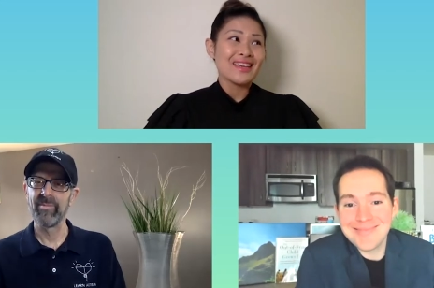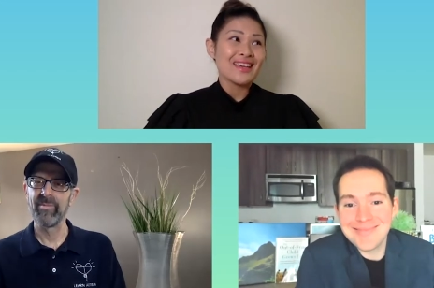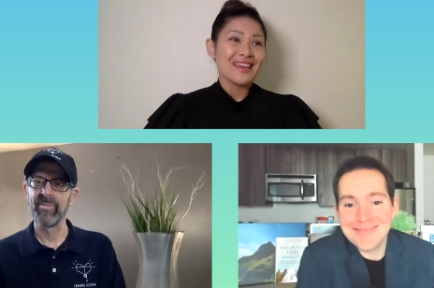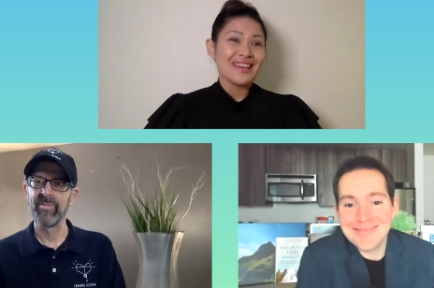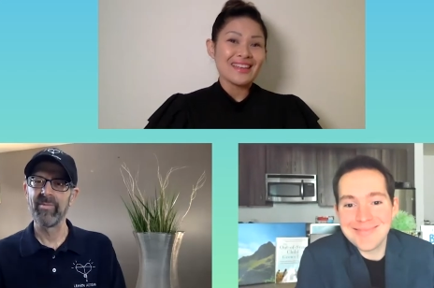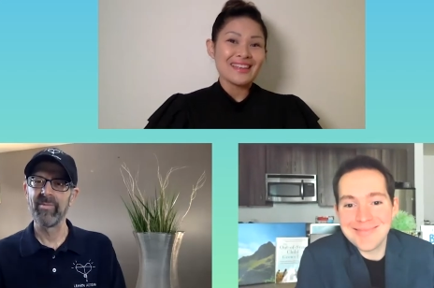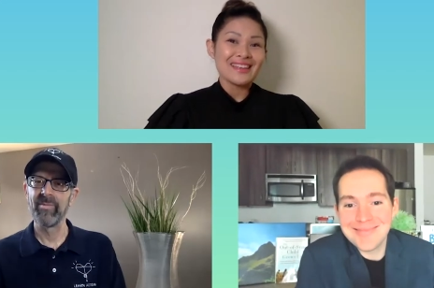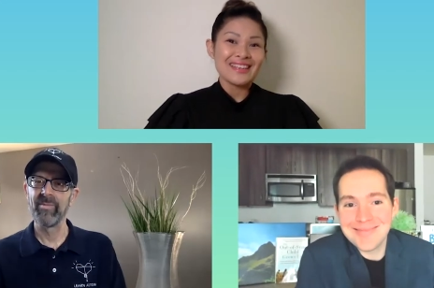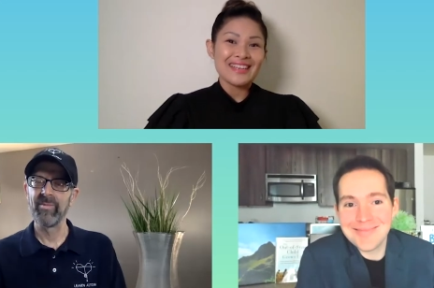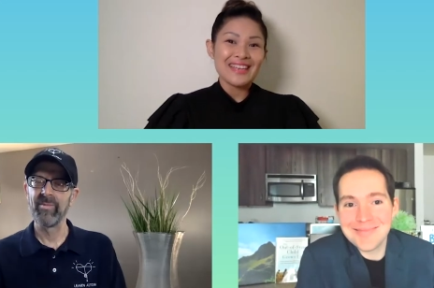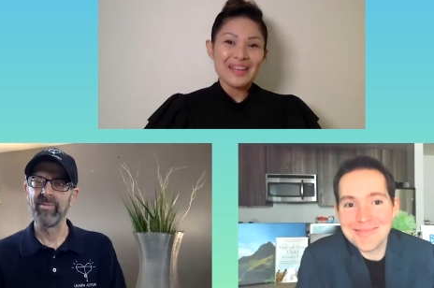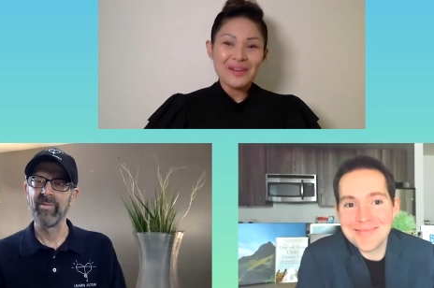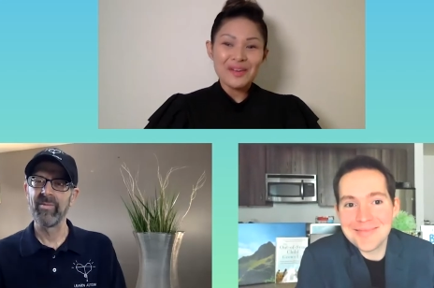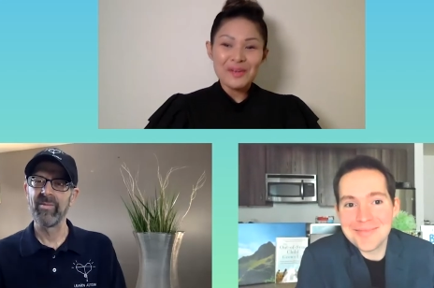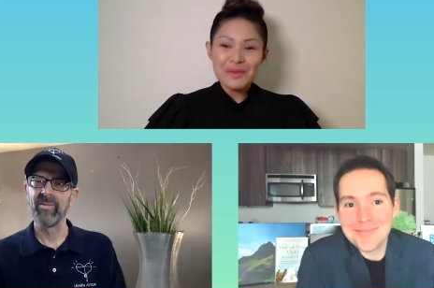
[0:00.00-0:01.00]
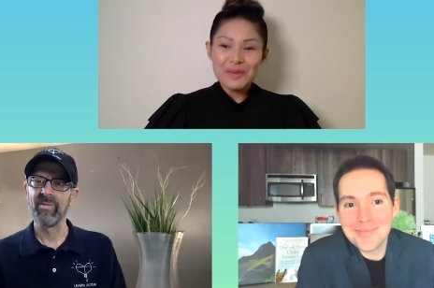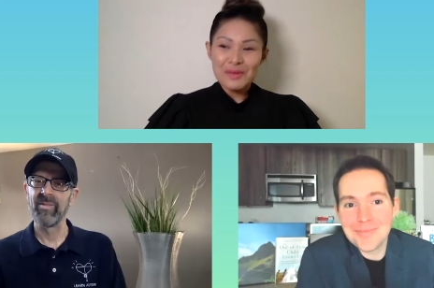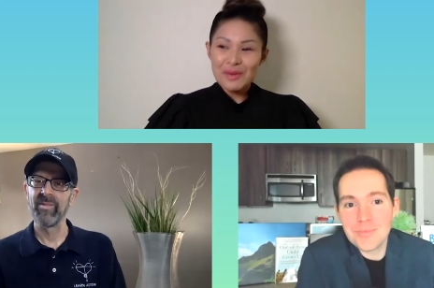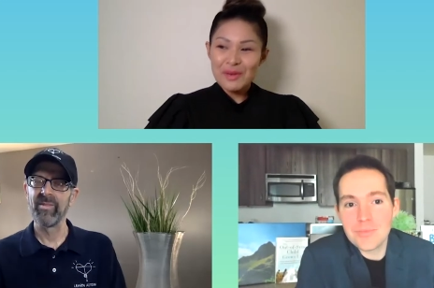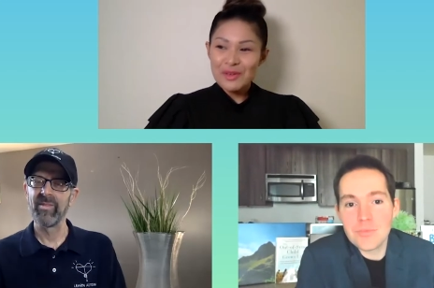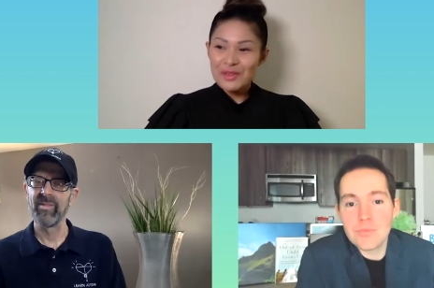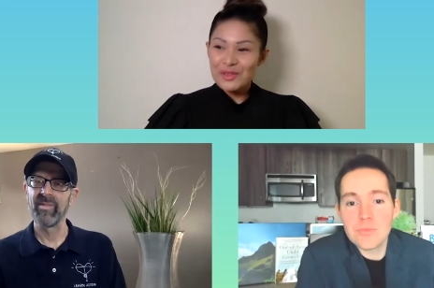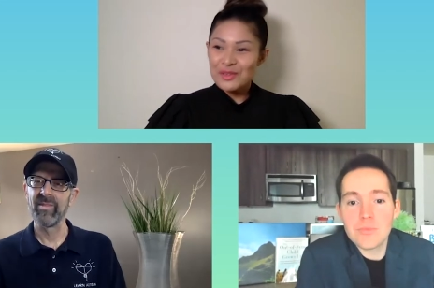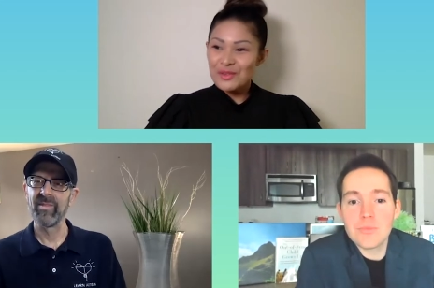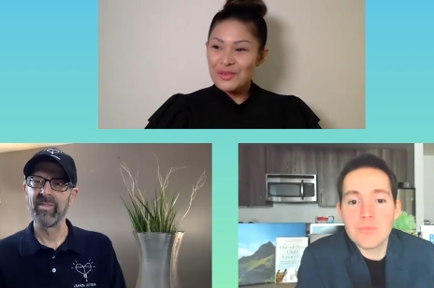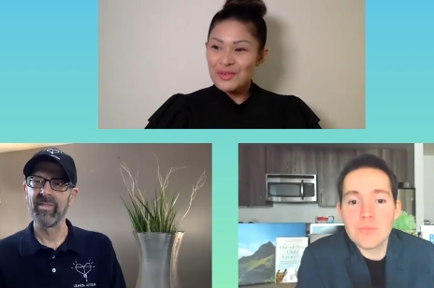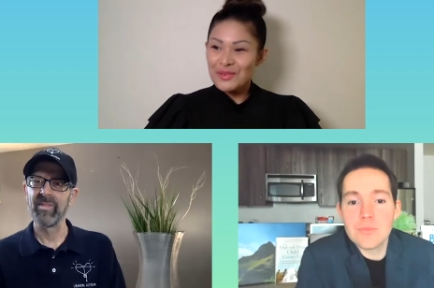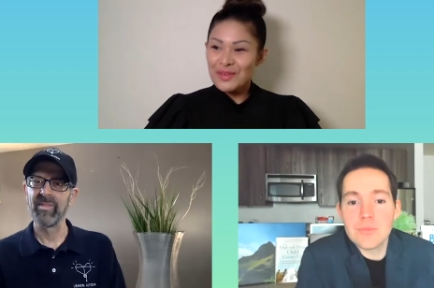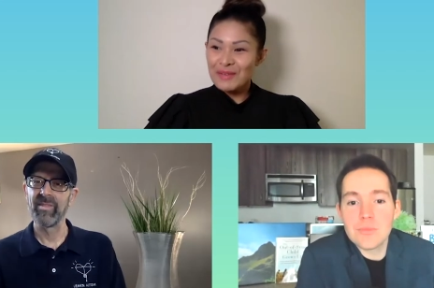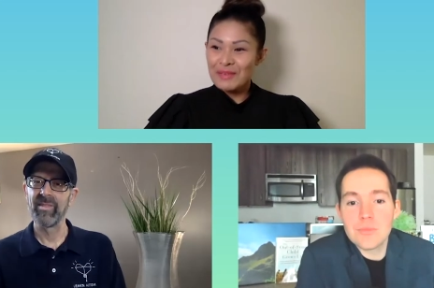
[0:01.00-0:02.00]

Speaker 1: And and Kerry, what about you? I